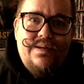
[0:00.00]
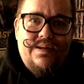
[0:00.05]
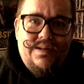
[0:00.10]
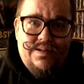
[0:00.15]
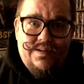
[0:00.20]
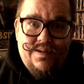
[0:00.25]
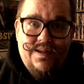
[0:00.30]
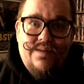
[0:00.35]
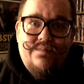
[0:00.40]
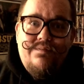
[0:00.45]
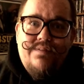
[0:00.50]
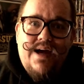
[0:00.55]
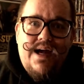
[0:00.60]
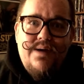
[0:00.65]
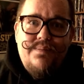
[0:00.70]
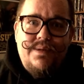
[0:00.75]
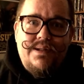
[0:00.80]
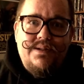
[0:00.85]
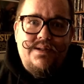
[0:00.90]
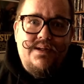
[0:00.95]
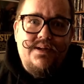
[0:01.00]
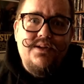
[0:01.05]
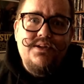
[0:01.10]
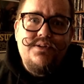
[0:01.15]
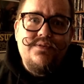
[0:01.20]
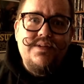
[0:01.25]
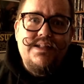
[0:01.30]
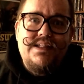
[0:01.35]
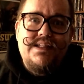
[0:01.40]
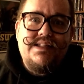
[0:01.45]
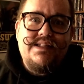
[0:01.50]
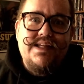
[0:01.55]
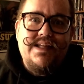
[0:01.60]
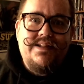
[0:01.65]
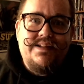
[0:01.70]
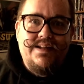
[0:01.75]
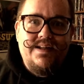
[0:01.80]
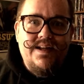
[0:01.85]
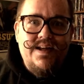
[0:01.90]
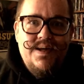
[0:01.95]
environment. A lot of it is
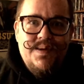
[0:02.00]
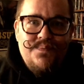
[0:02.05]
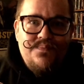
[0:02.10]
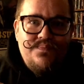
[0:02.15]
set in